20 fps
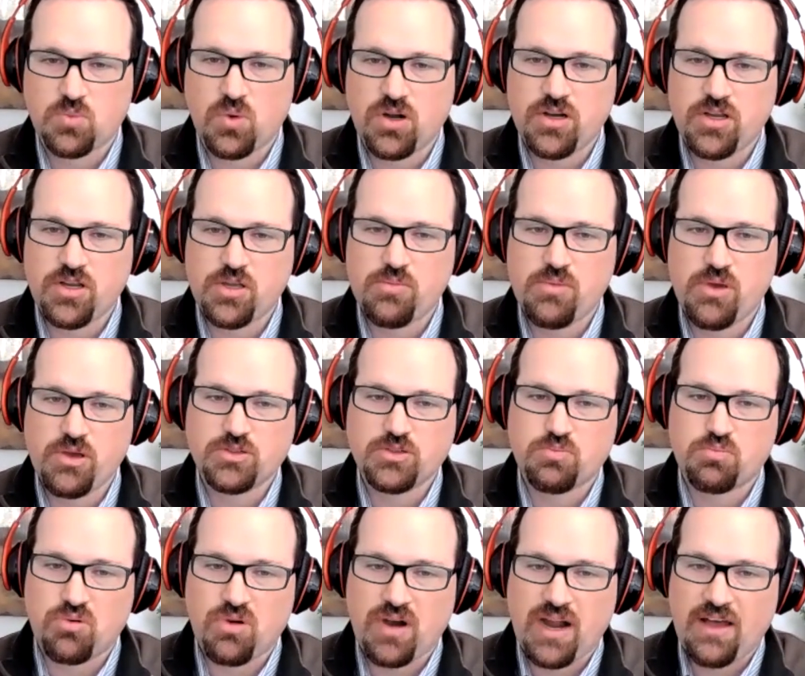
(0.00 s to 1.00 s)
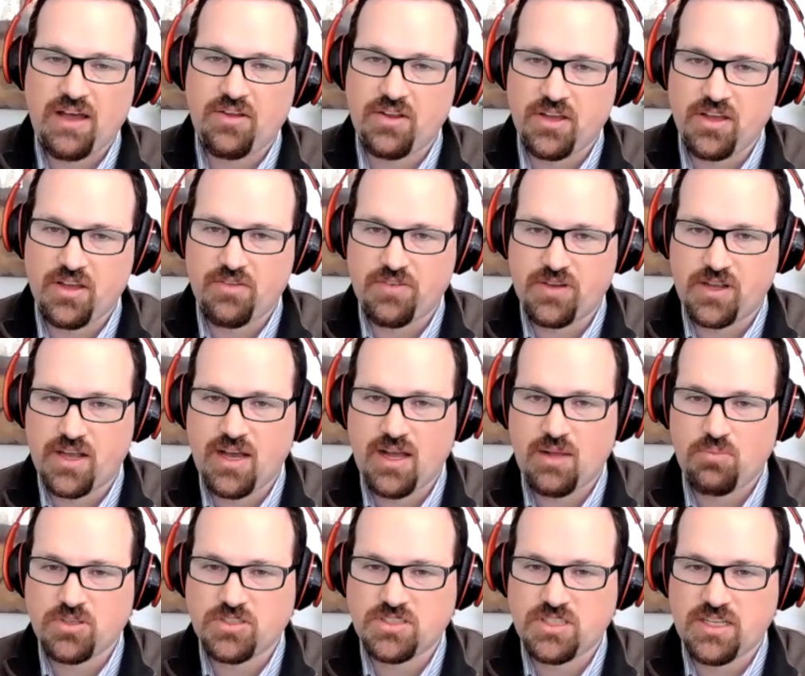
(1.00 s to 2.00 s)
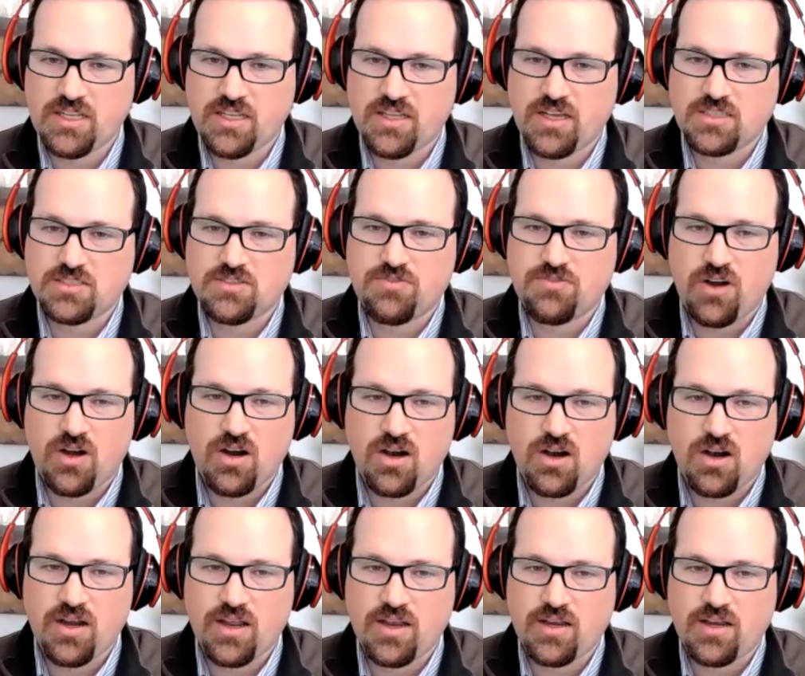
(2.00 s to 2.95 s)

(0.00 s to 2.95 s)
what are you most proud of accomplishing thus far?